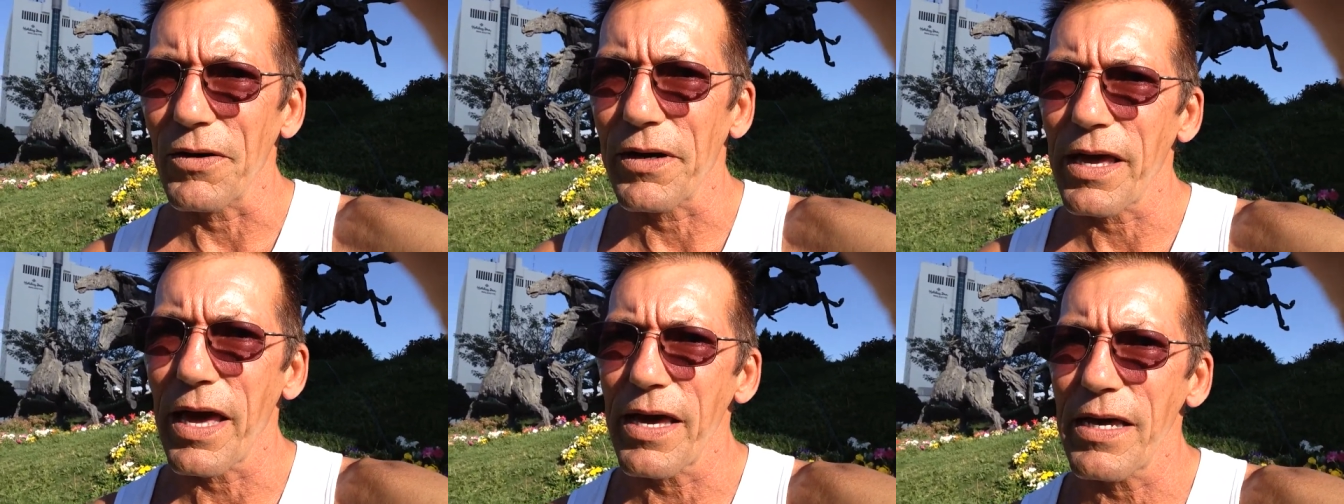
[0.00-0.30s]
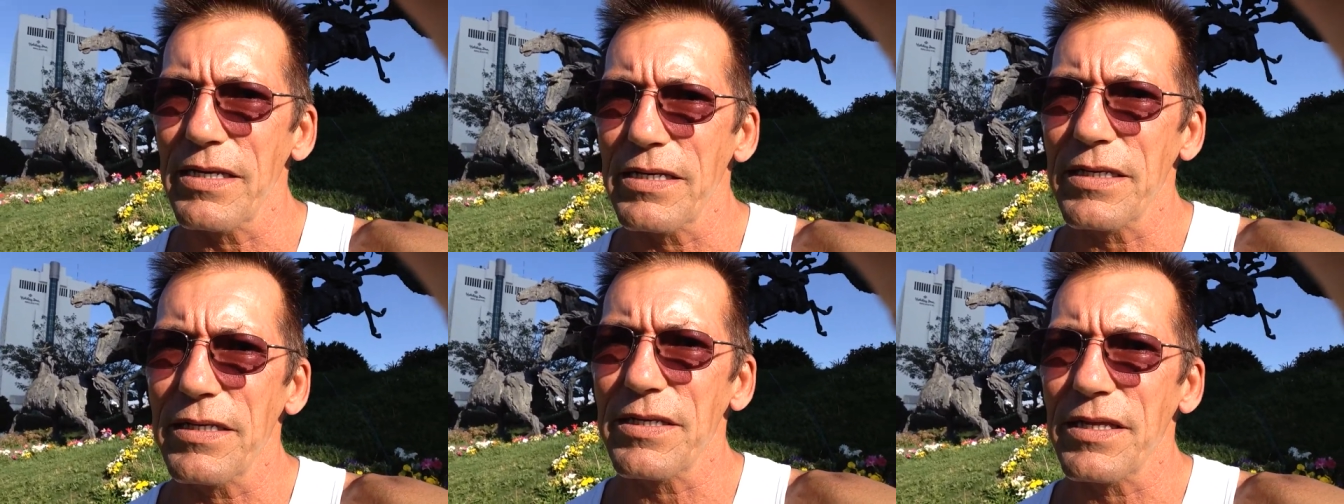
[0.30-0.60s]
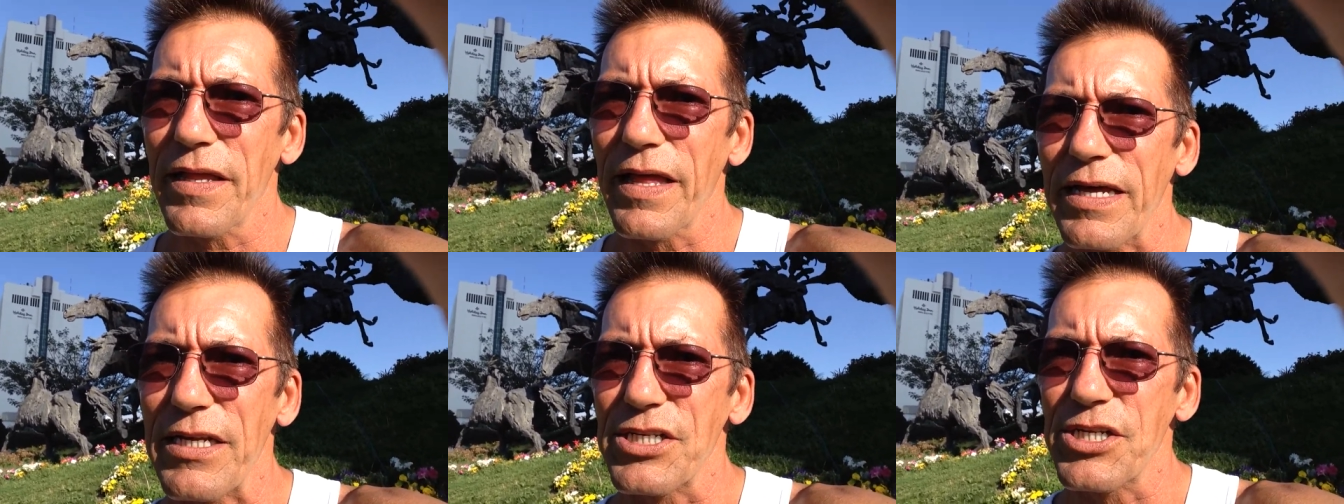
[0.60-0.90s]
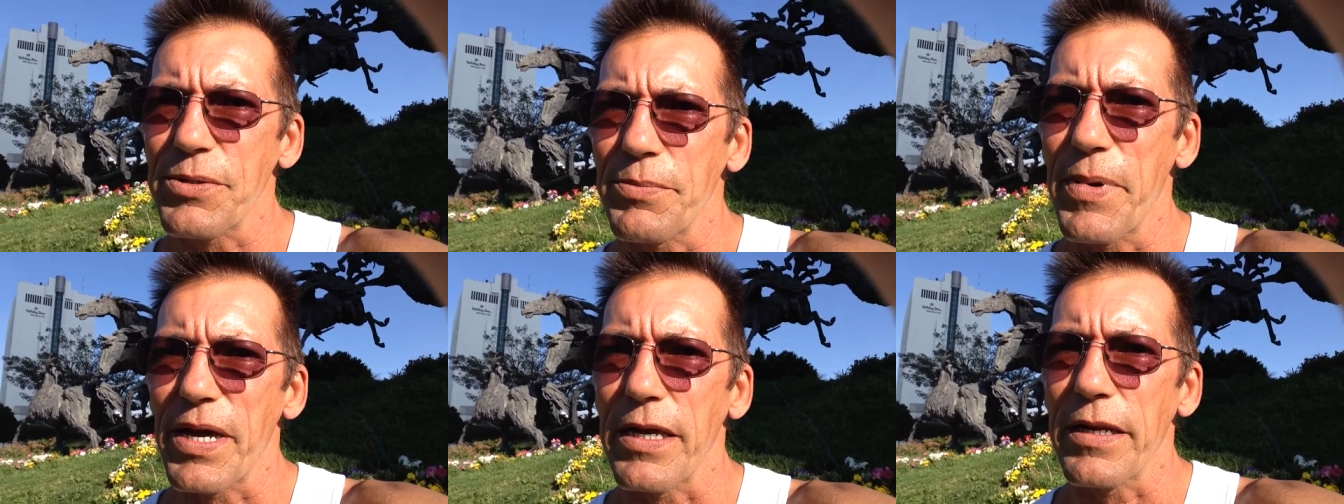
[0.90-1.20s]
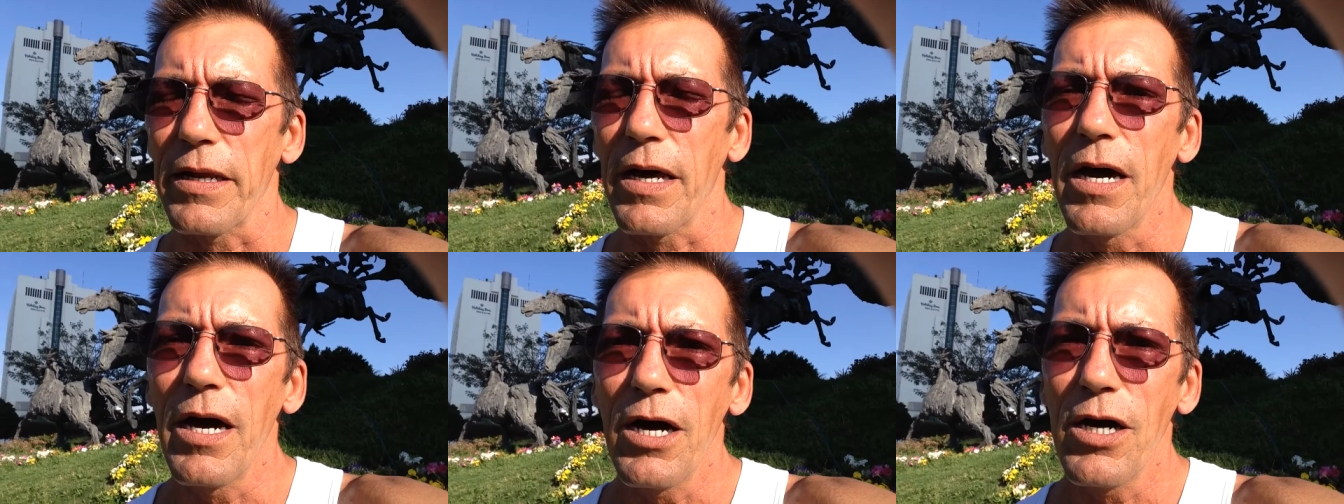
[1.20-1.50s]
Okay, that she made.
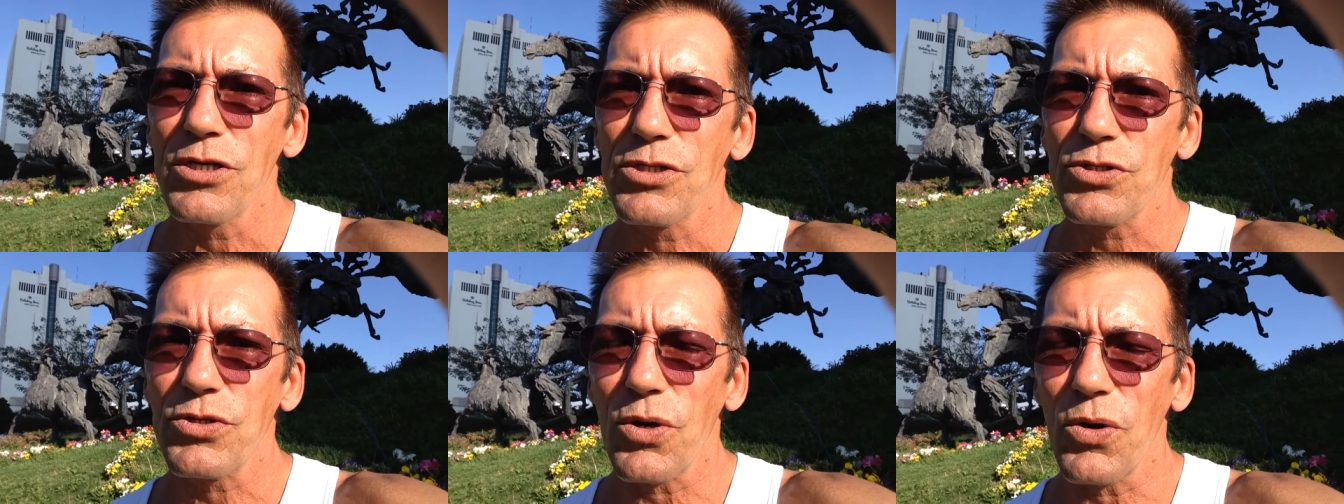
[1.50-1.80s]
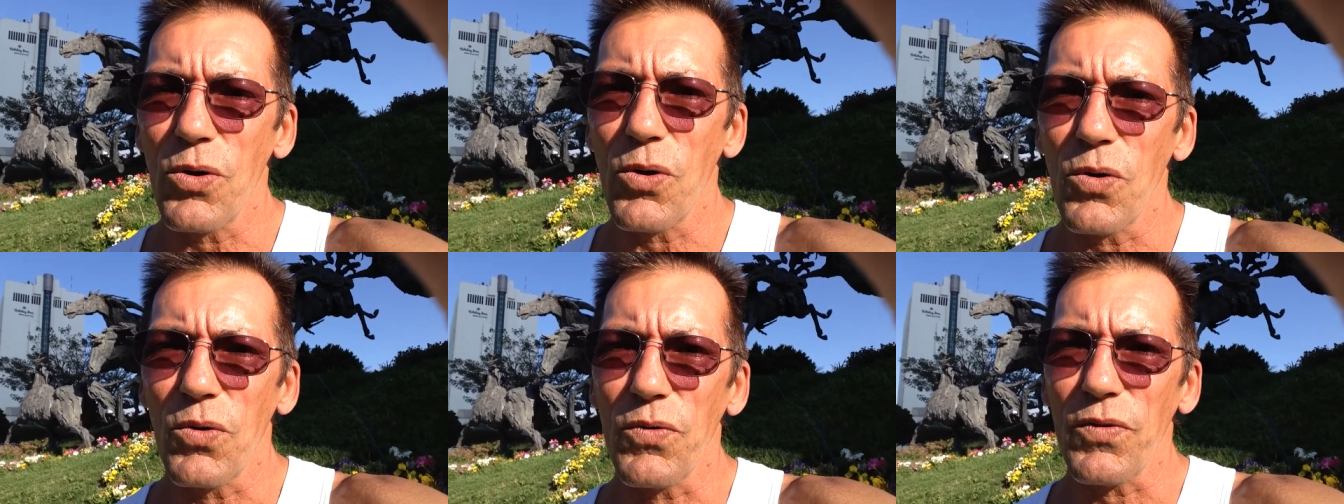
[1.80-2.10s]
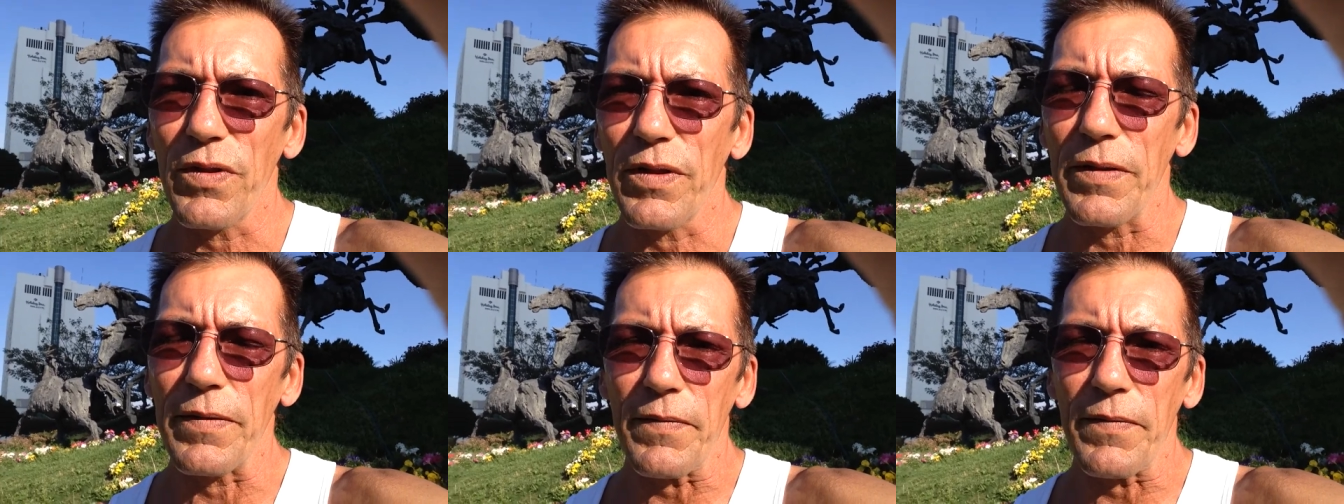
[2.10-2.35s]
So